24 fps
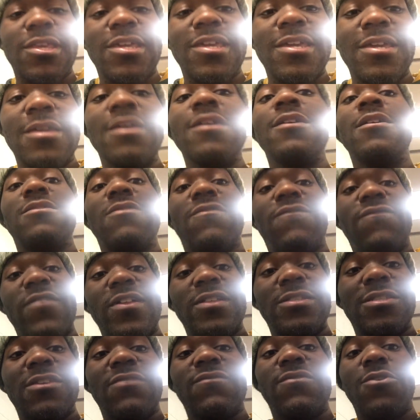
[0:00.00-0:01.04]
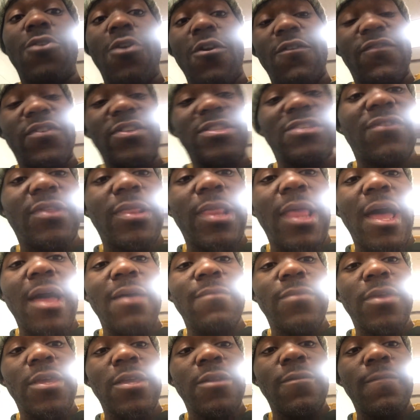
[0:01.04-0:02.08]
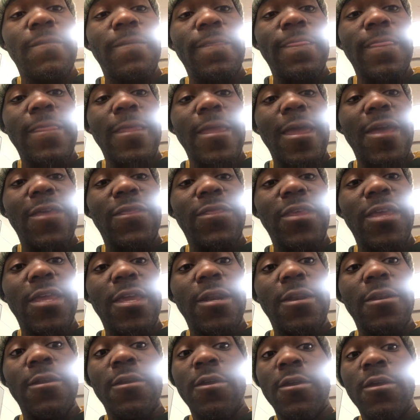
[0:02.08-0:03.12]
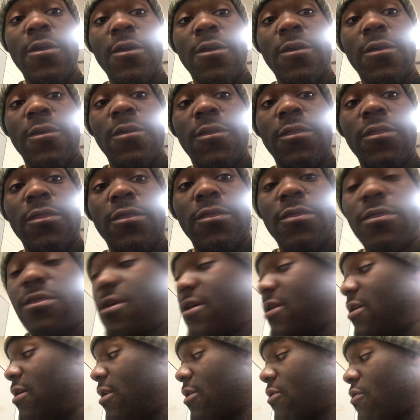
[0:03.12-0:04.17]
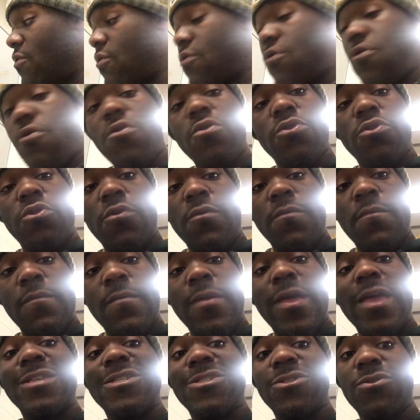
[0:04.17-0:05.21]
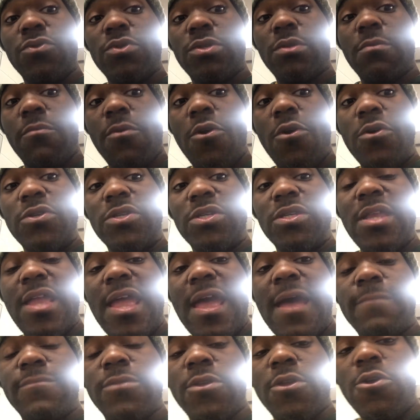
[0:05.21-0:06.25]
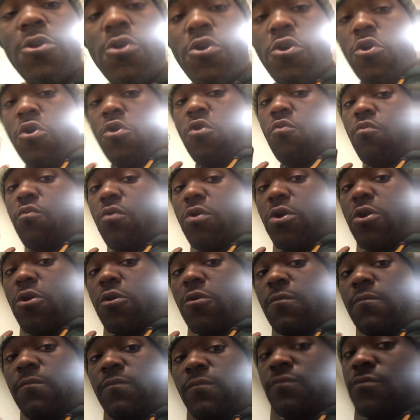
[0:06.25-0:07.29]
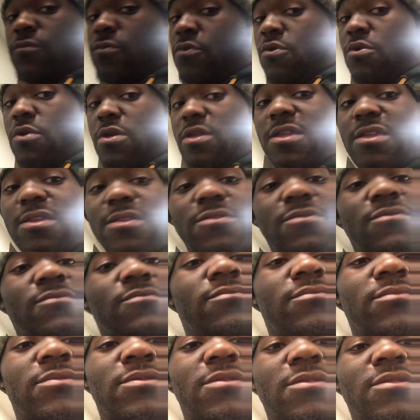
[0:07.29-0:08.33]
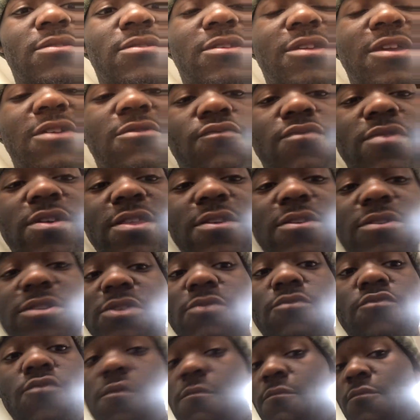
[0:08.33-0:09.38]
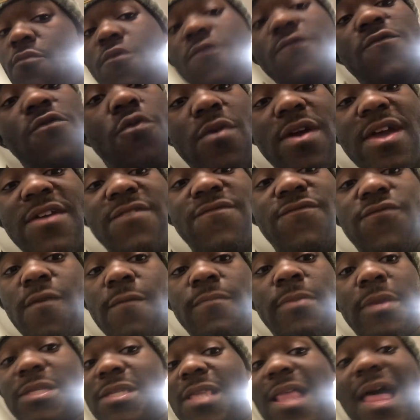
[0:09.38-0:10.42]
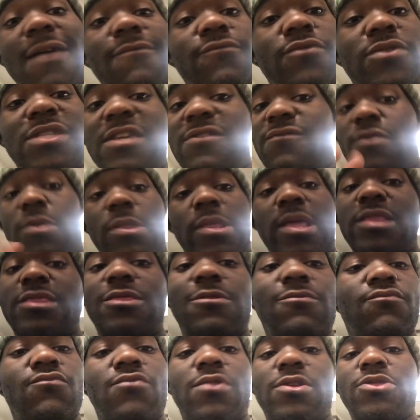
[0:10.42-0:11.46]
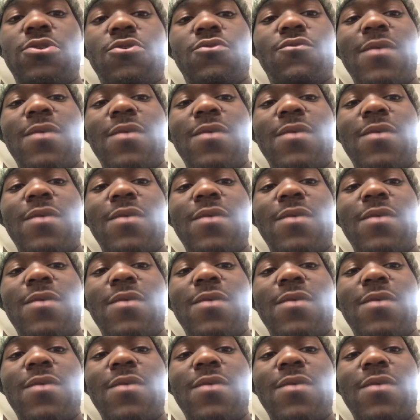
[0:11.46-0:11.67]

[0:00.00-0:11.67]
the defensive and offensive alignment. And then the nickel corner, as soon as the ball snapped, will get rid of it, so we'll move away from the slot receiver, let them run their